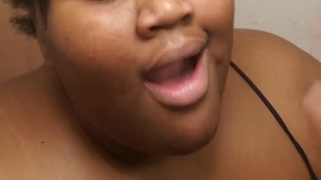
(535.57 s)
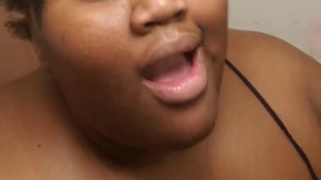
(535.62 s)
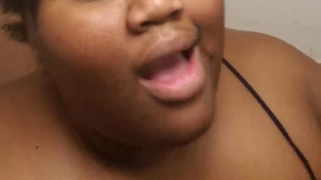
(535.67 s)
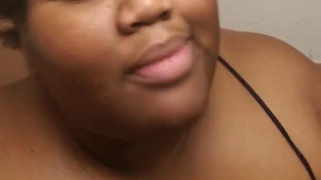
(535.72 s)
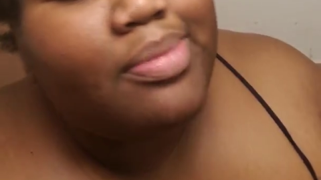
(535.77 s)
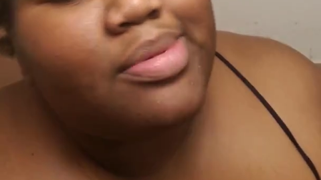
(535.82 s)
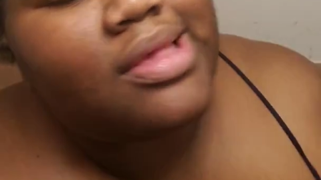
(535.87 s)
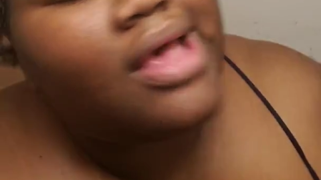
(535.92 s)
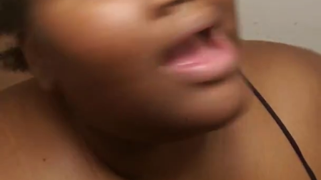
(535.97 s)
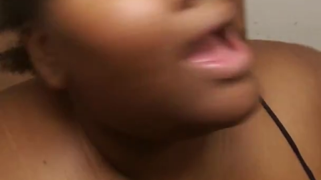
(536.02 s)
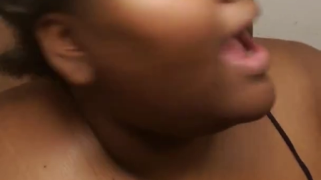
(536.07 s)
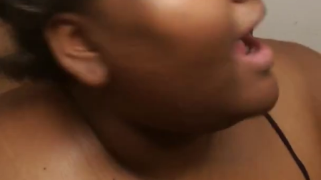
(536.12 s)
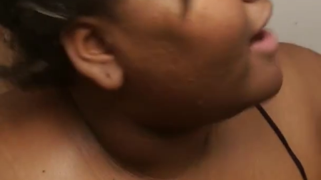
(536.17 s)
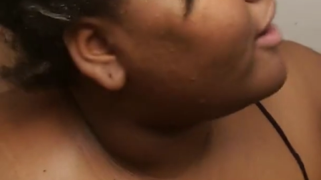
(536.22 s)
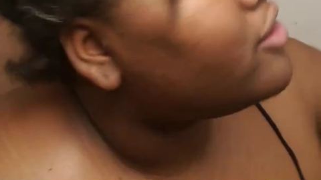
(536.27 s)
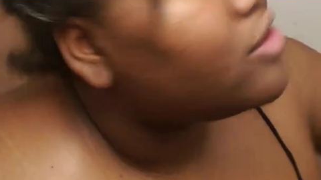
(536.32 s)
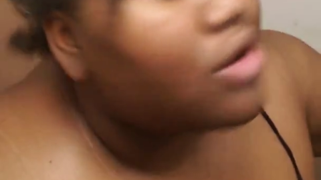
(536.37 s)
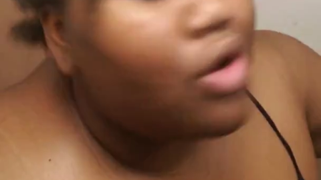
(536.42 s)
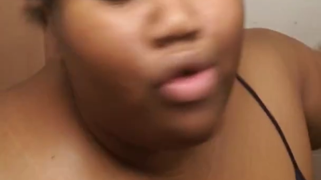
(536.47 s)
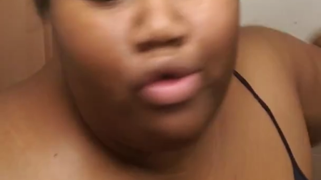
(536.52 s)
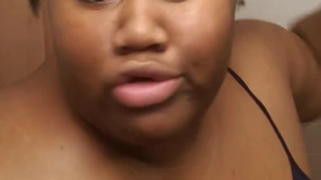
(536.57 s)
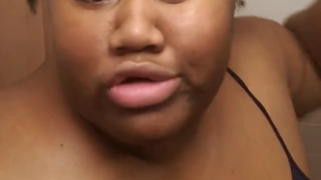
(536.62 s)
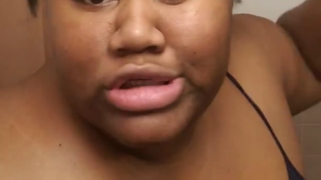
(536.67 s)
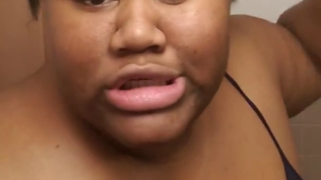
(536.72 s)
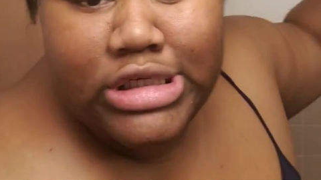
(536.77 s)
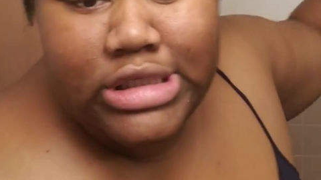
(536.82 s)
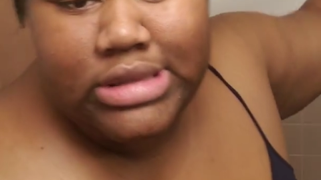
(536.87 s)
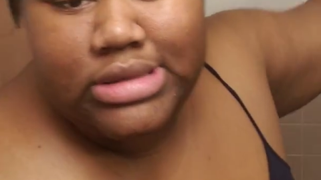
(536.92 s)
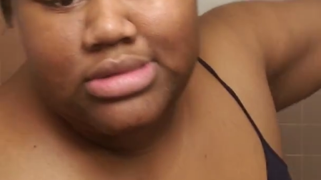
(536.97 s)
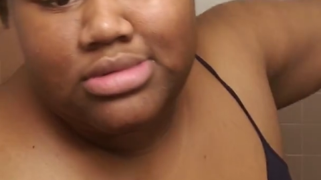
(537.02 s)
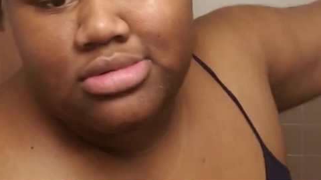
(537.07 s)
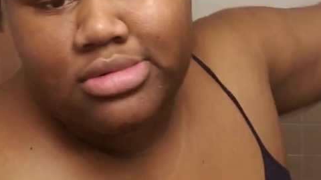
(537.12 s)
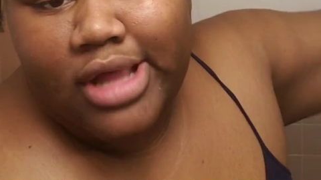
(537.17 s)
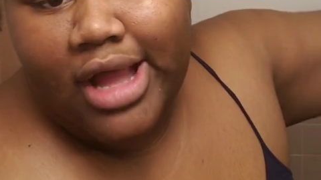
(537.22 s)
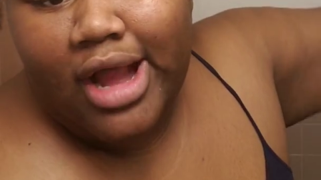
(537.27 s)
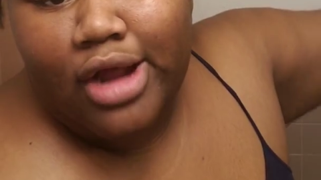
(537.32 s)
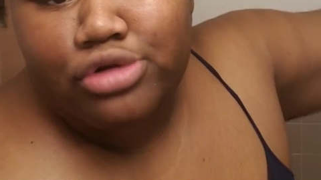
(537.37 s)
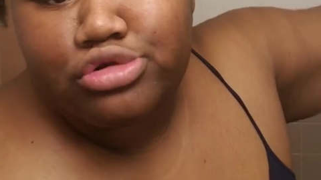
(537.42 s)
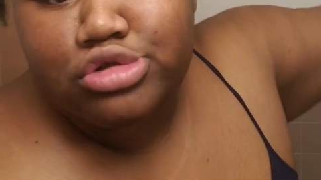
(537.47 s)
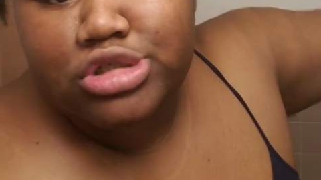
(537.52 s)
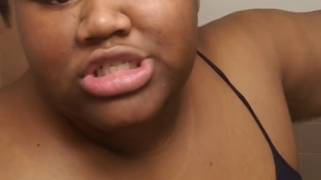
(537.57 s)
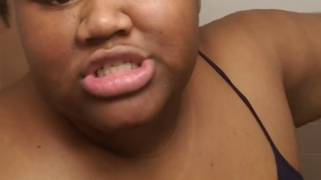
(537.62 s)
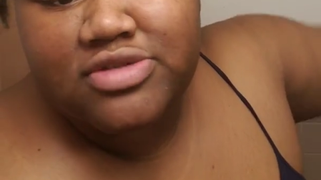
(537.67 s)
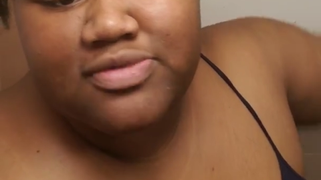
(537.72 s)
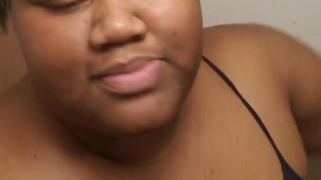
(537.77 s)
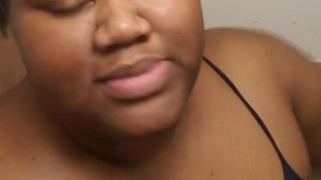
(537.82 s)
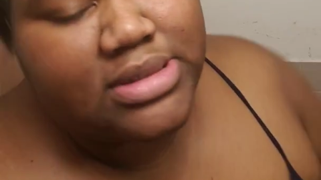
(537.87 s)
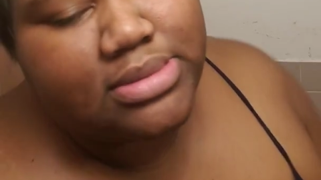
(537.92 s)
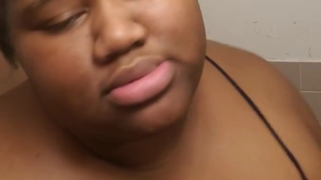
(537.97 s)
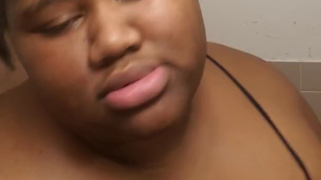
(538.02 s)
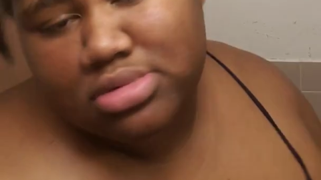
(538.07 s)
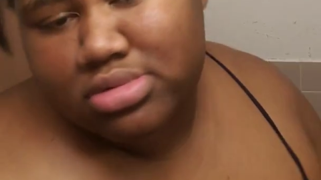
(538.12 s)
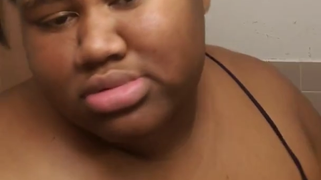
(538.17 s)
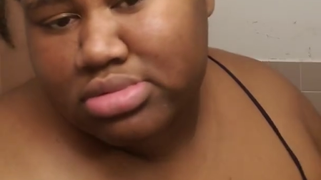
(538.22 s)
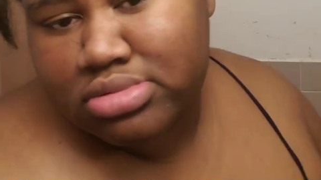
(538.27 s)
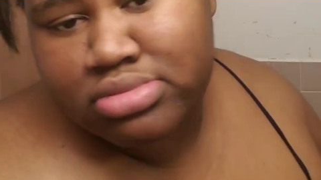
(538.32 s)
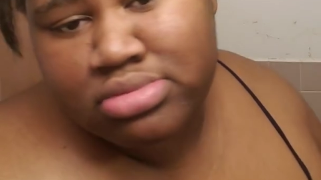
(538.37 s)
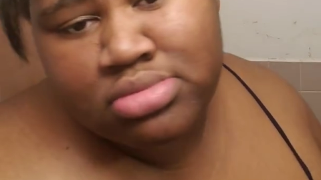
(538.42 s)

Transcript: I'm tired of all these non-Christian people.